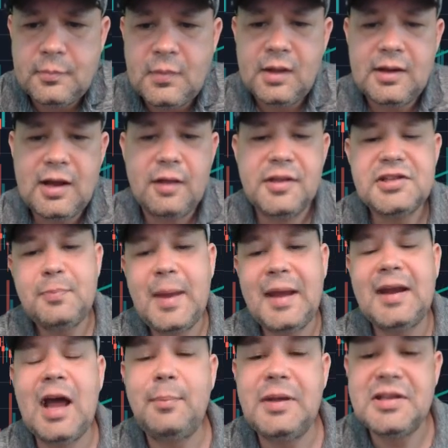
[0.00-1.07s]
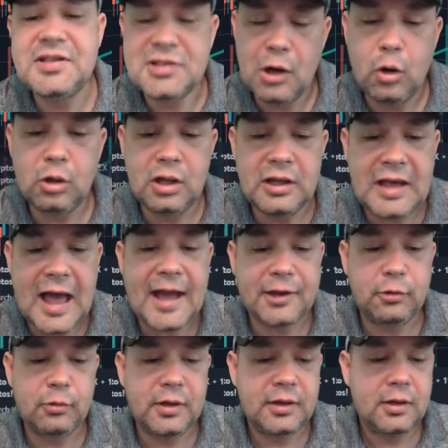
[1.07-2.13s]
Now this may not be totally
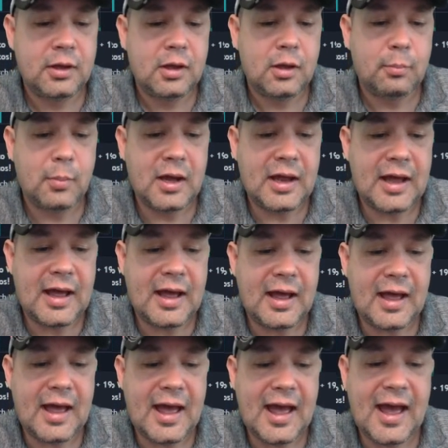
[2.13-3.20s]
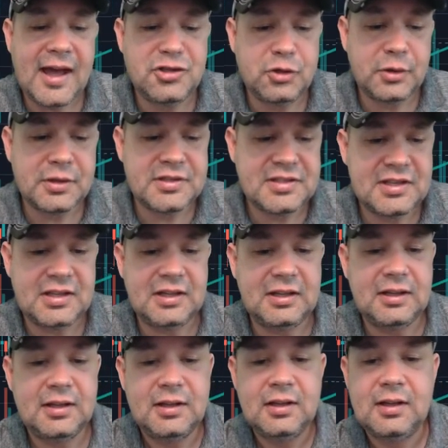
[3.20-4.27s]
accurate, but as you can
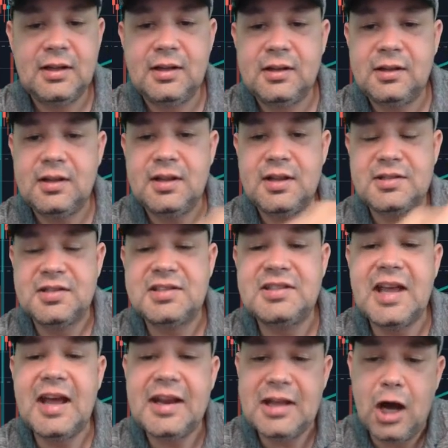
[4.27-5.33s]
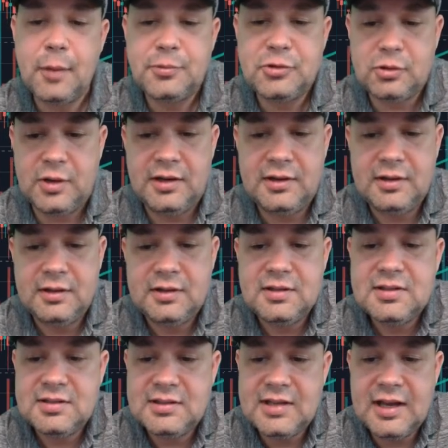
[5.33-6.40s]
see, it's a steady uptrend,
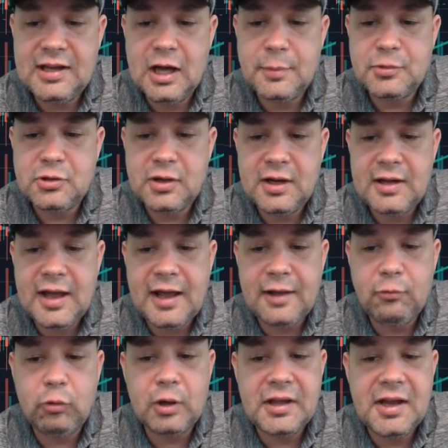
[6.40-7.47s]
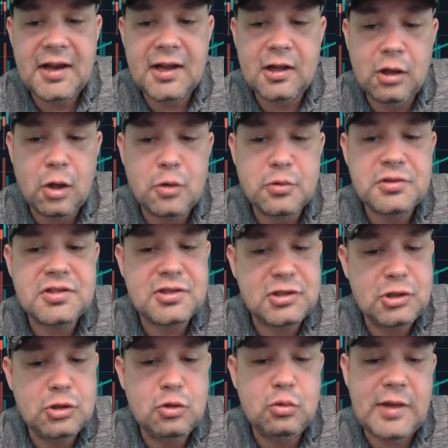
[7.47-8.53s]
and we're getting close
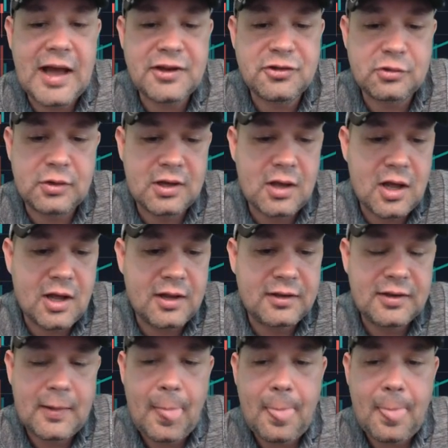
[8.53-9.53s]
to that trend line.